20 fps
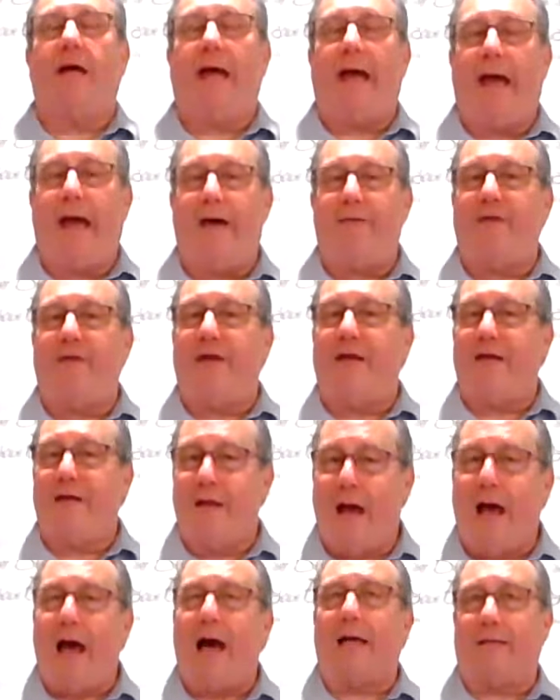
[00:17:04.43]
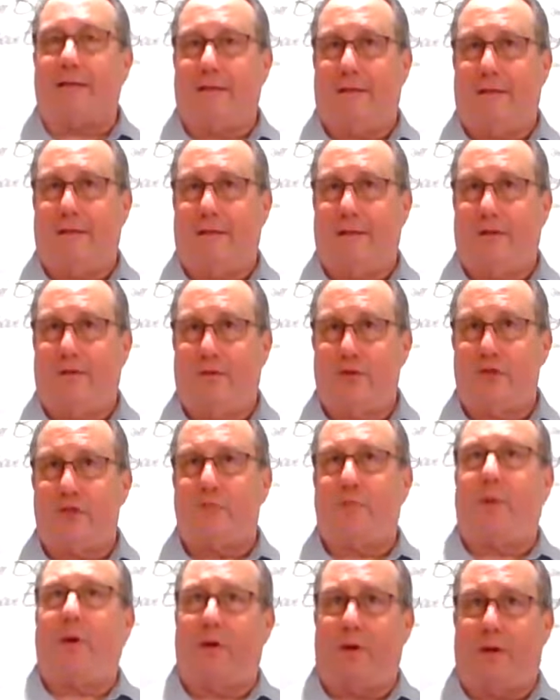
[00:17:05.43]
having not the
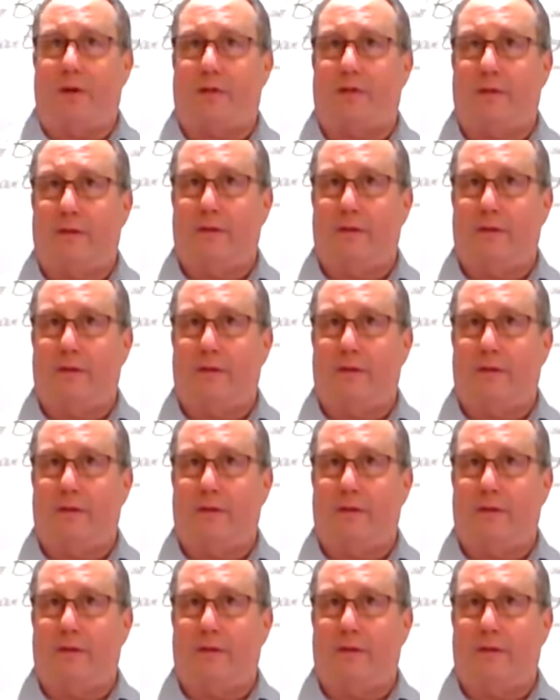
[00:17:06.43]
Spirit.